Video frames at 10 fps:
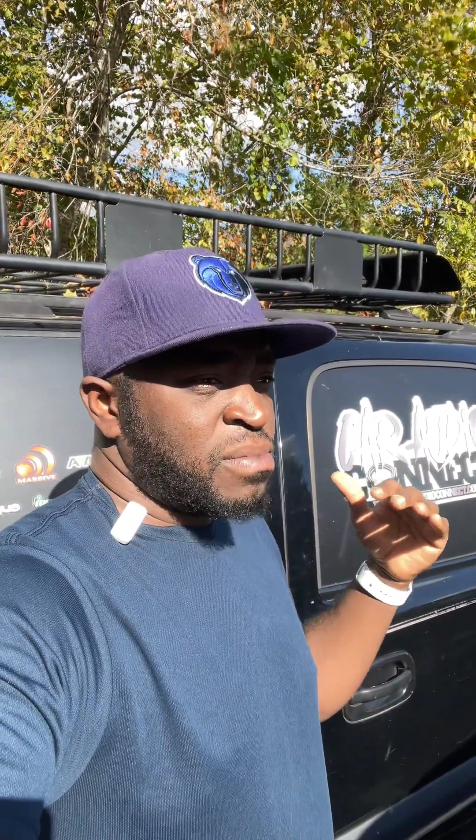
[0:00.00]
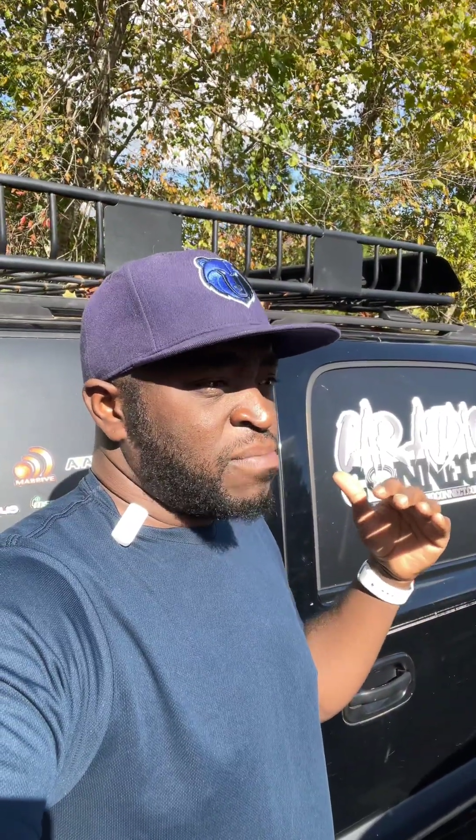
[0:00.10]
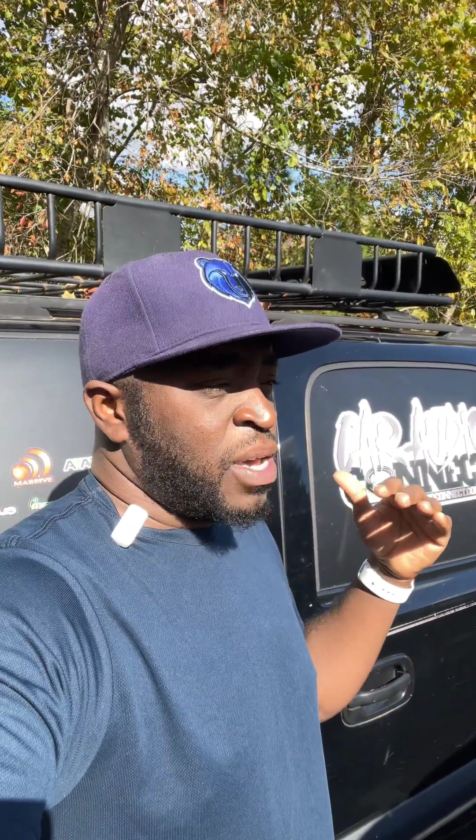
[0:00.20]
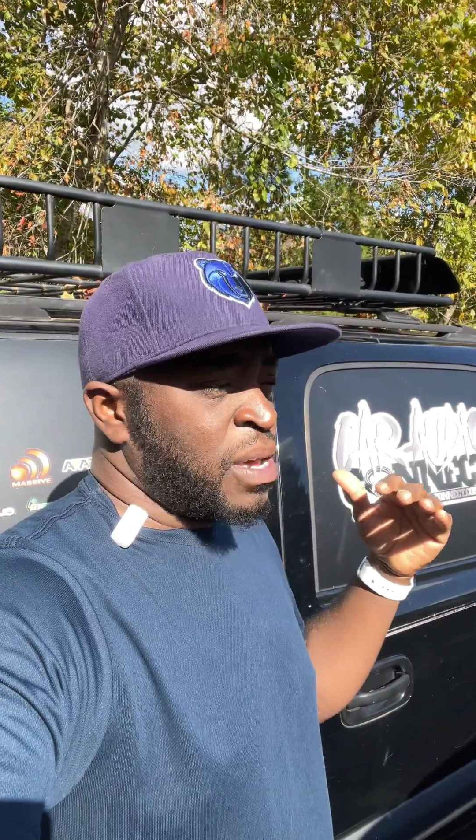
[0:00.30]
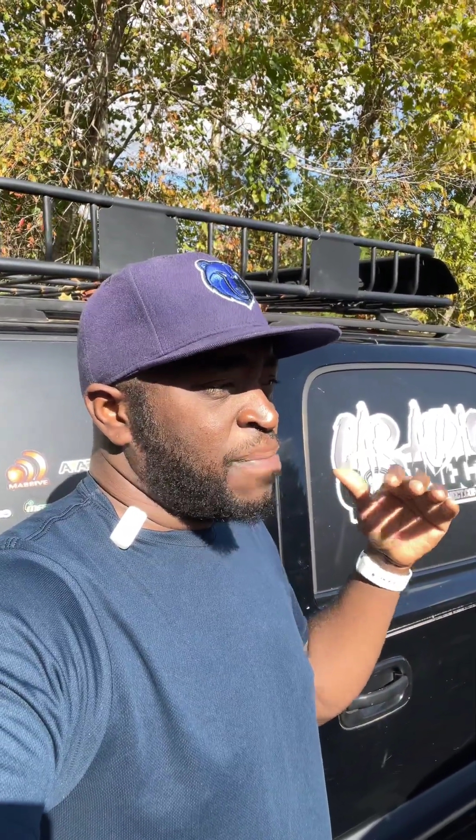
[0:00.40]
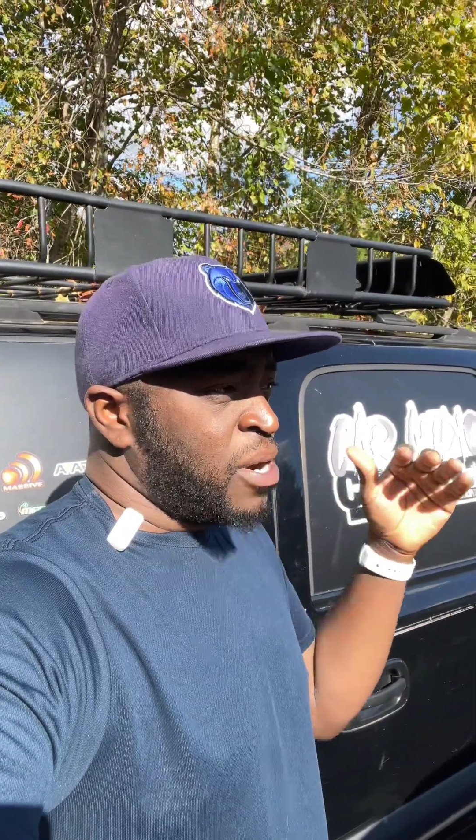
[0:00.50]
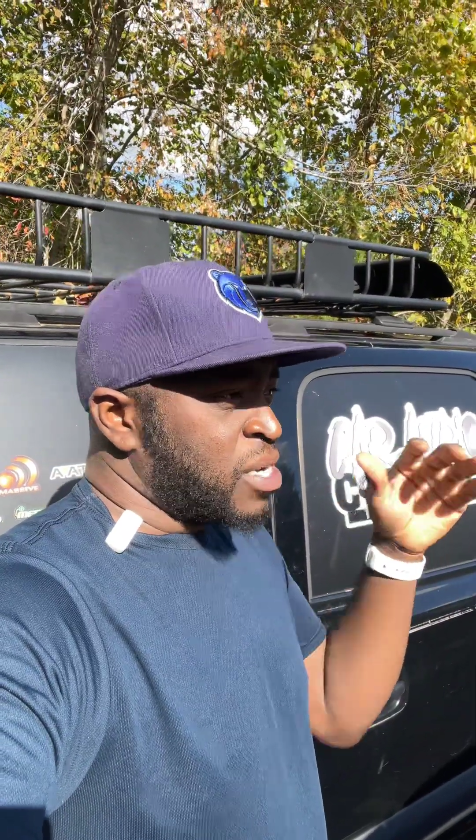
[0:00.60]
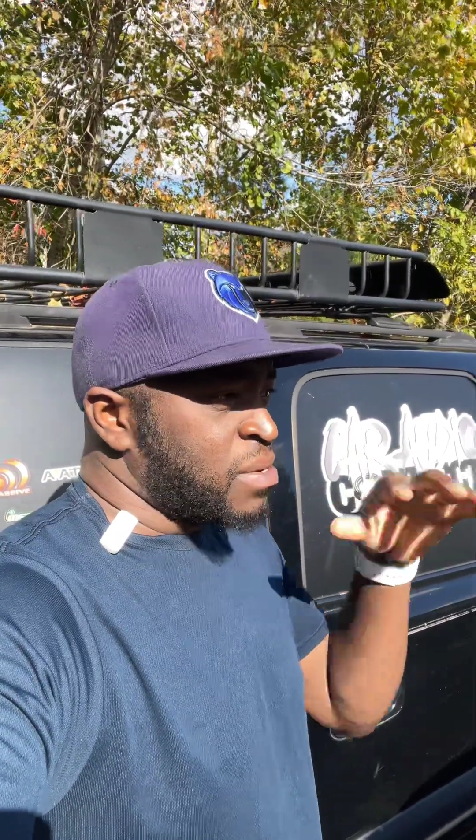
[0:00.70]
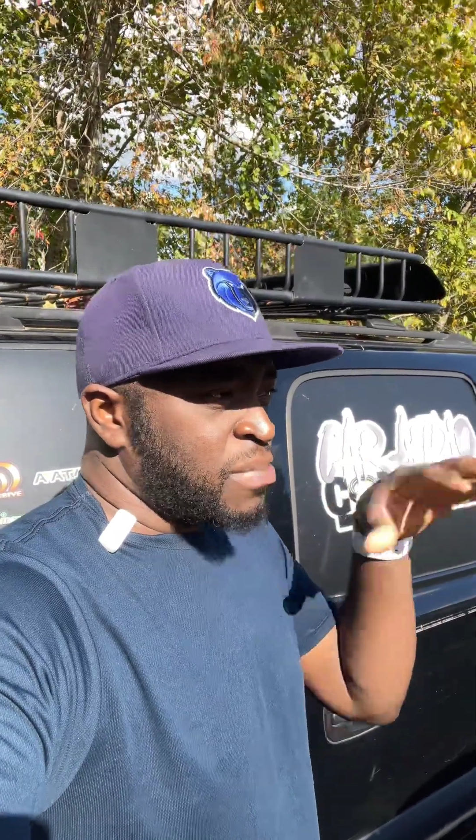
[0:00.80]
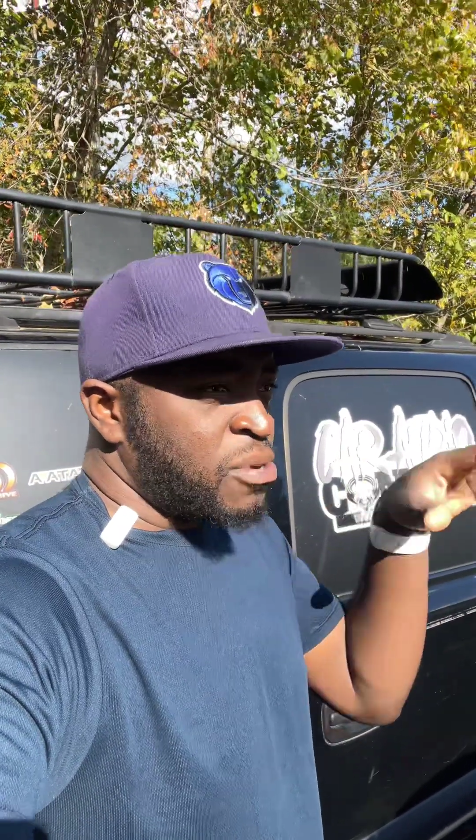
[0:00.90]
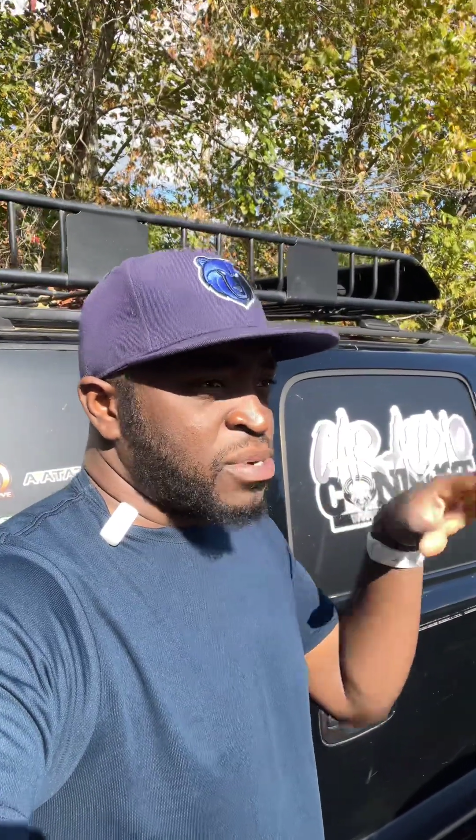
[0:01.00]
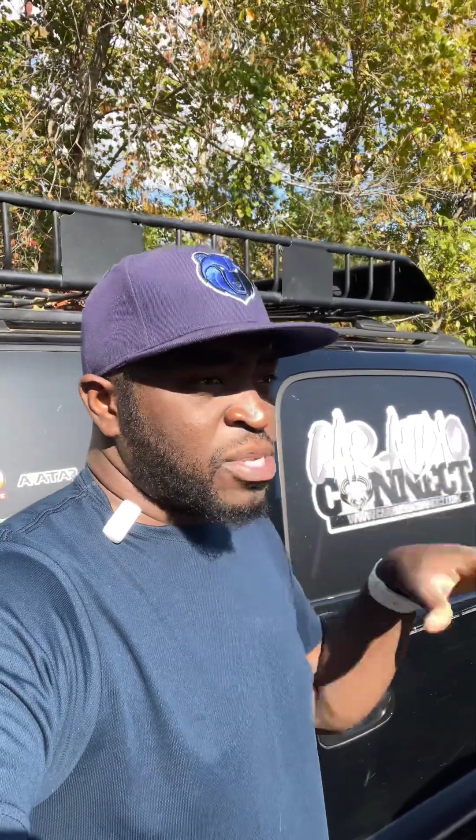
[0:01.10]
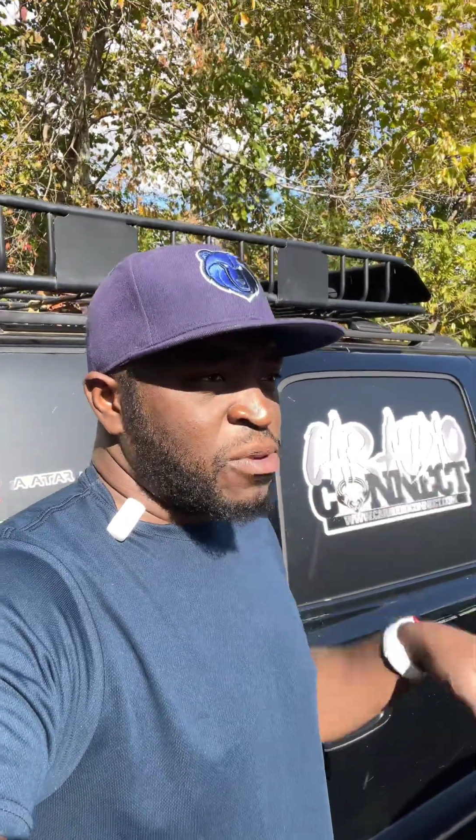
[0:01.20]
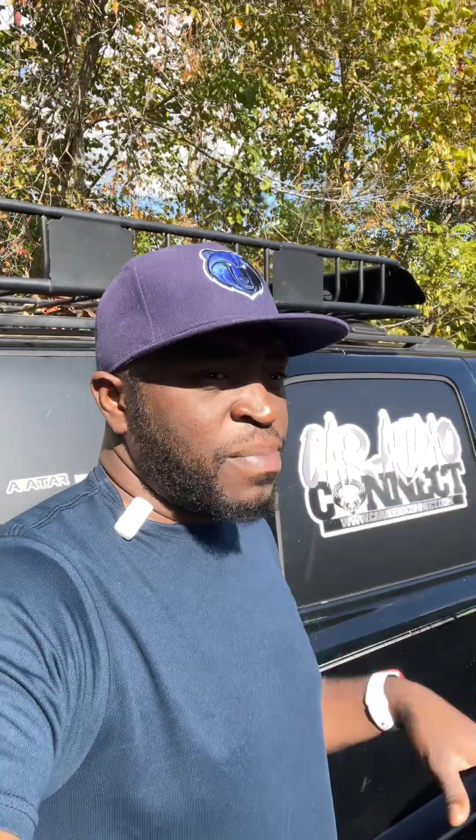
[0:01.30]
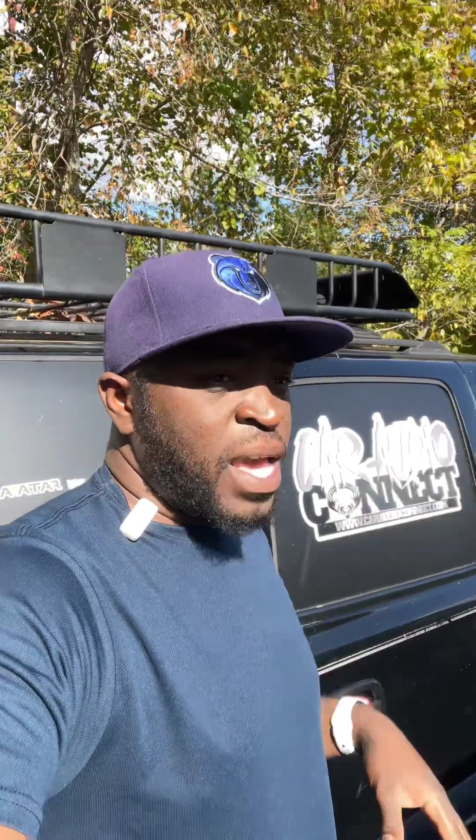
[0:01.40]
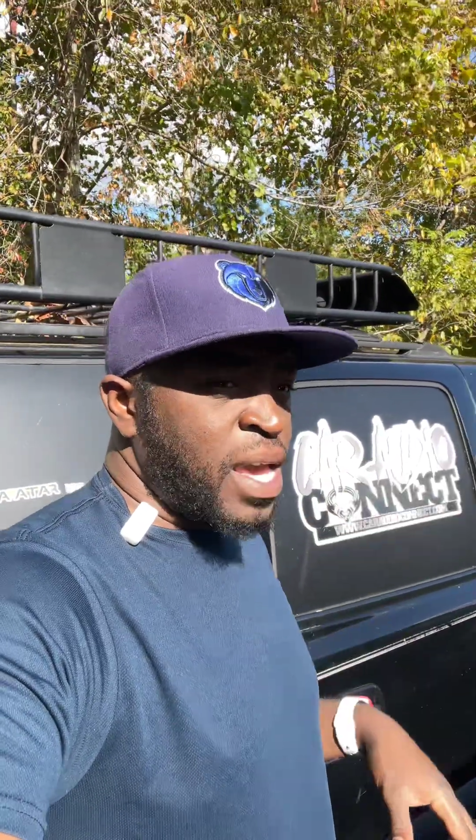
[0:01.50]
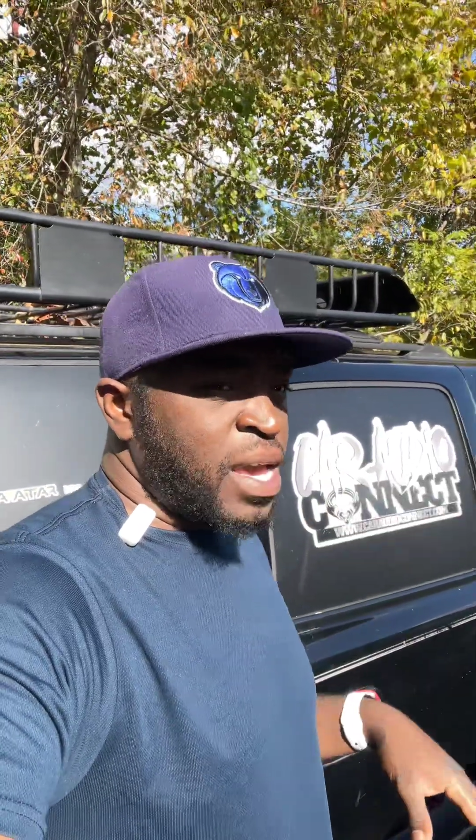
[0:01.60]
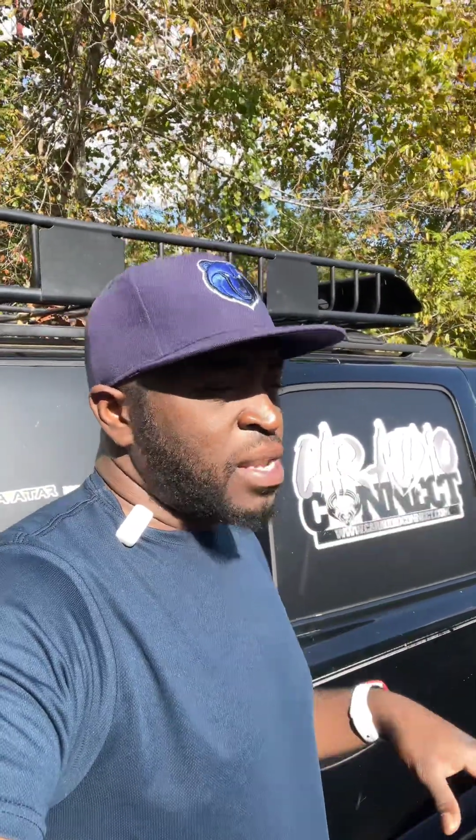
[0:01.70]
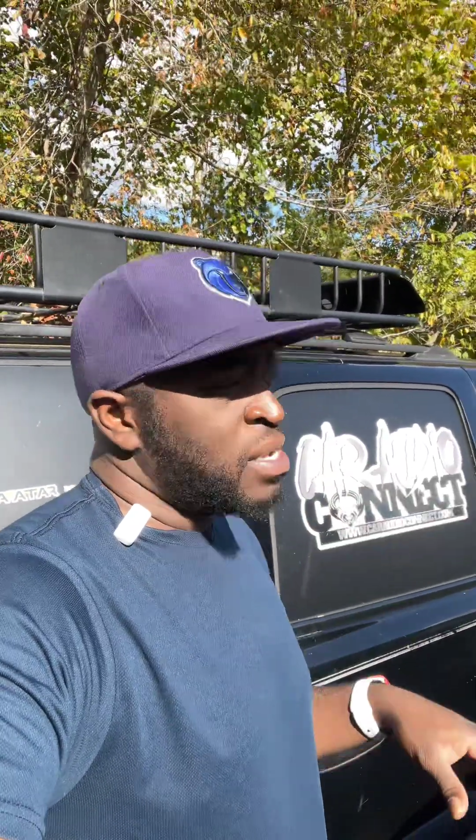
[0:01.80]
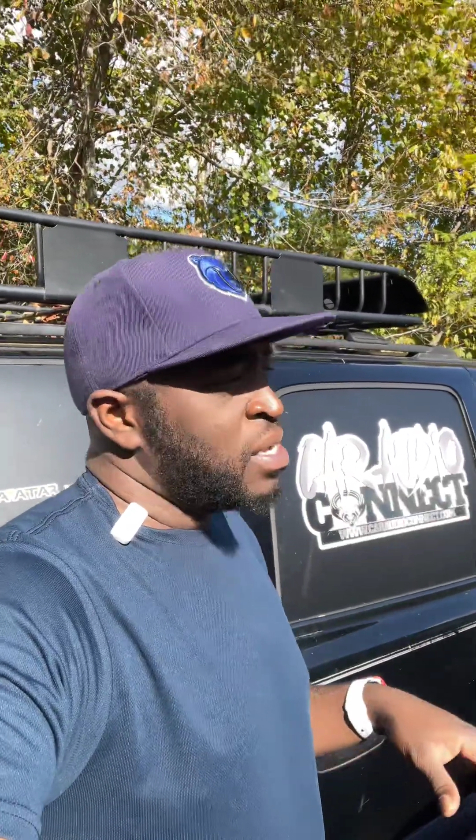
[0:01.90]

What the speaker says: burnt up the motor so bad.